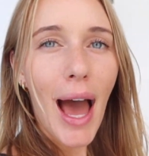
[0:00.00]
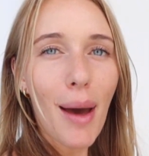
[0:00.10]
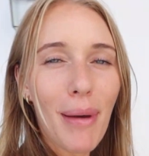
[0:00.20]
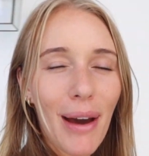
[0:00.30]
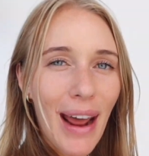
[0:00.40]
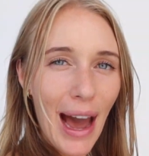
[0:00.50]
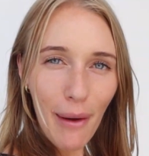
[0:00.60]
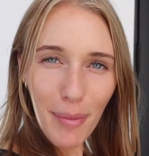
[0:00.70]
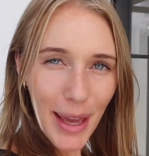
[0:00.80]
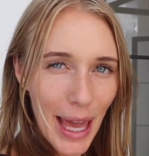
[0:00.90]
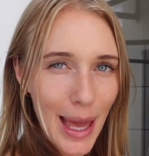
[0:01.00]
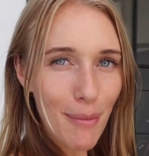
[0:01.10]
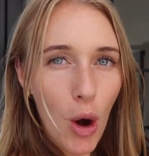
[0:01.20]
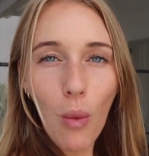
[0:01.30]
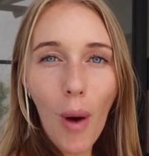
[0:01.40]
about how I
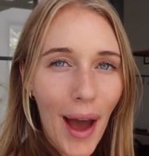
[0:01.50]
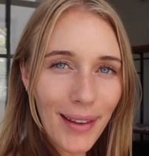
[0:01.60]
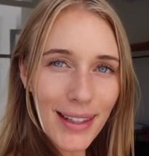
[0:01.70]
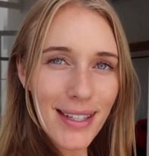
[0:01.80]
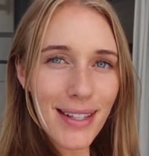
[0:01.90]
became wildly